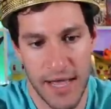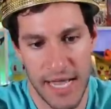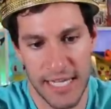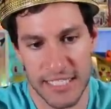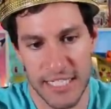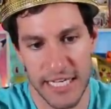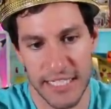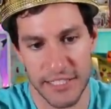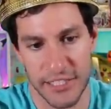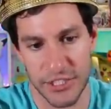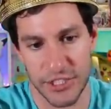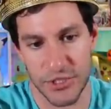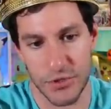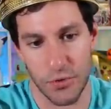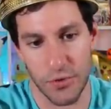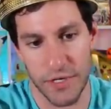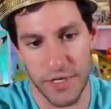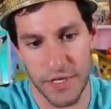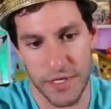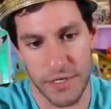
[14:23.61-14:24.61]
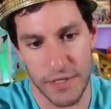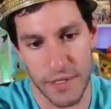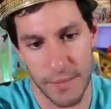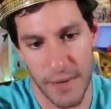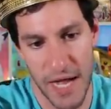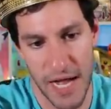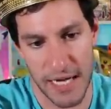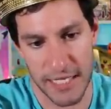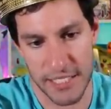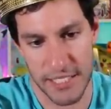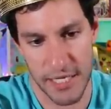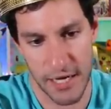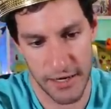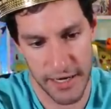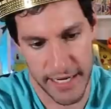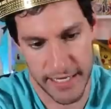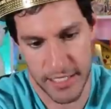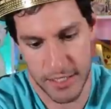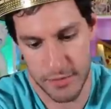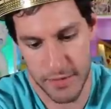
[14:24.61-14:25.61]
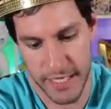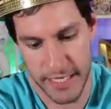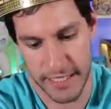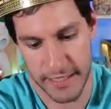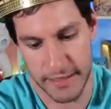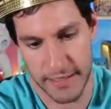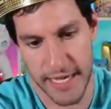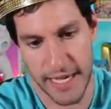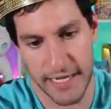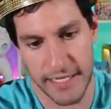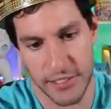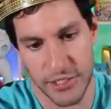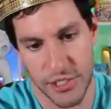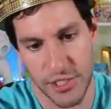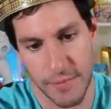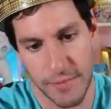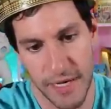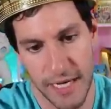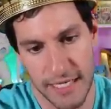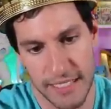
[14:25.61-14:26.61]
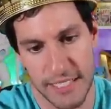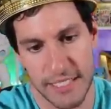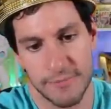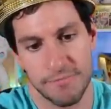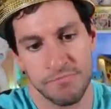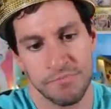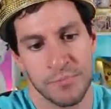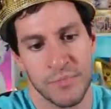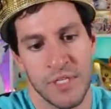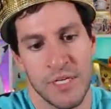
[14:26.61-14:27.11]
As I destroy the box, sorry, I just wanna get into the box.